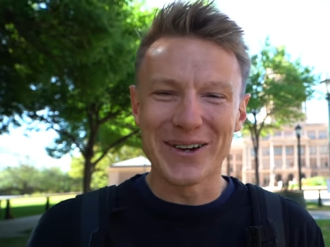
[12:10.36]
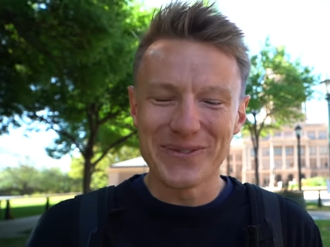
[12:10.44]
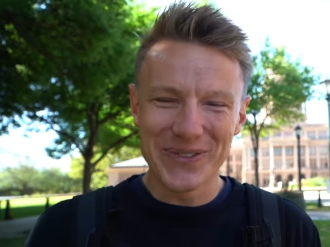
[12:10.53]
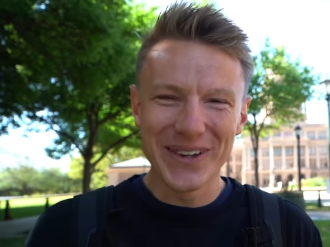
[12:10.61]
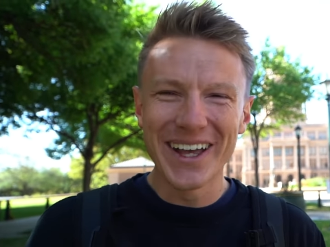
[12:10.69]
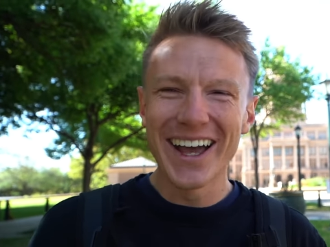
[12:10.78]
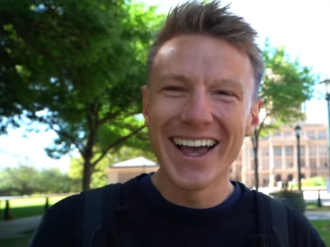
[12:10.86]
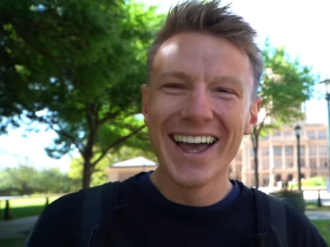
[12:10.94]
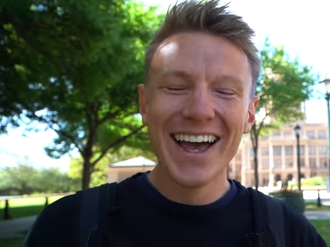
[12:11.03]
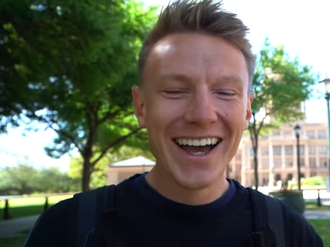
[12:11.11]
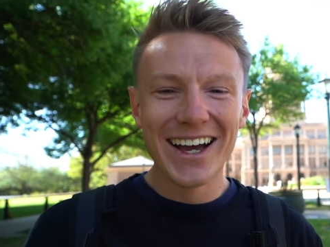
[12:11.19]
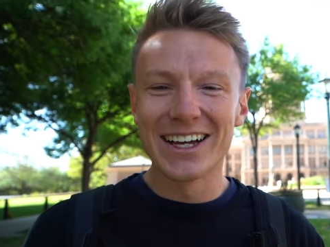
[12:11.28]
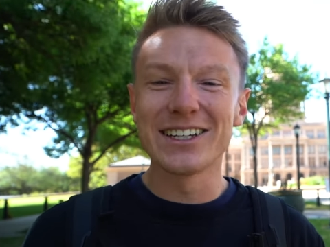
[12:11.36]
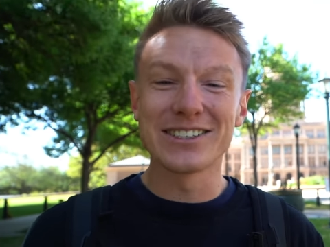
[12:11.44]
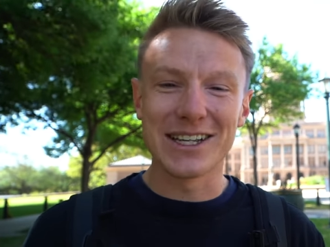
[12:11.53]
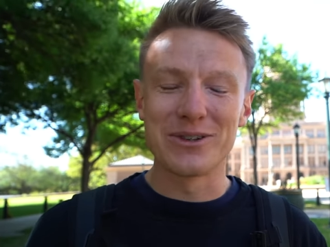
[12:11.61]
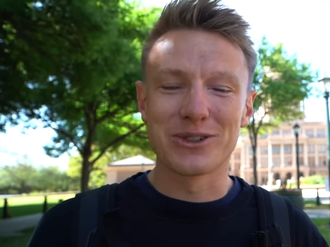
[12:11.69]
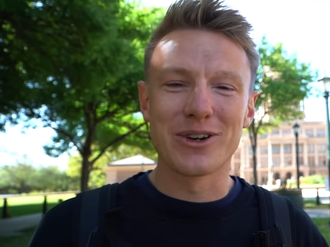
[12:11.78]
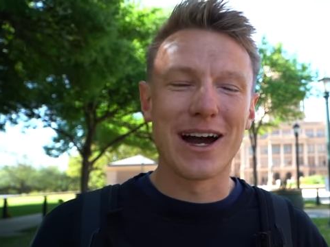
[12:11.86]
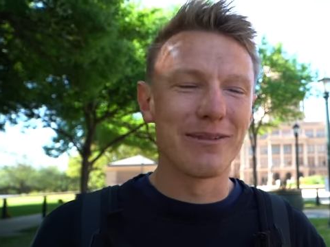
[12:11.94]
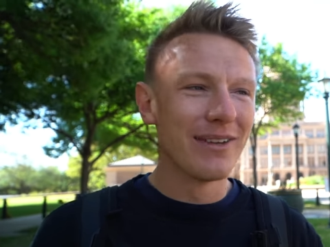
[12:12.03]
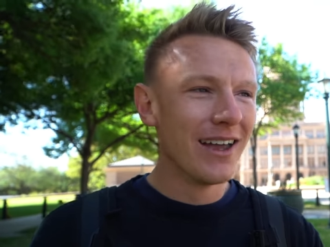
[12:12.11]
I didn't say it was crap.